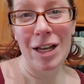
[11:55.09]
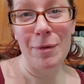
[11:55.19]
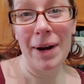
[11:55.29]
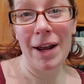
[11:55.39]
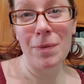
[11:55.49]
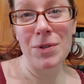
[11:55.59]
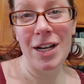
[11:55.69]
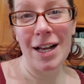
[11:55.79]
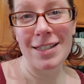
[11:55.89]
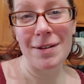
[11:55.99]
But I hoped you
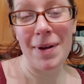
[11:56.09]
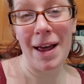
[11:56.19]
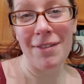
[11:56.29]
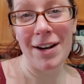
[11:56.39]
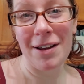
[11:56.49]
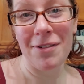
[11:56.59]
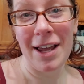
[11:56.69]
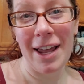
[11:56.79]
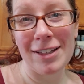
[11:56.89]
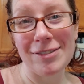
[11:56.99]
got something out of it
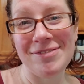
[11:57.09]
anyway.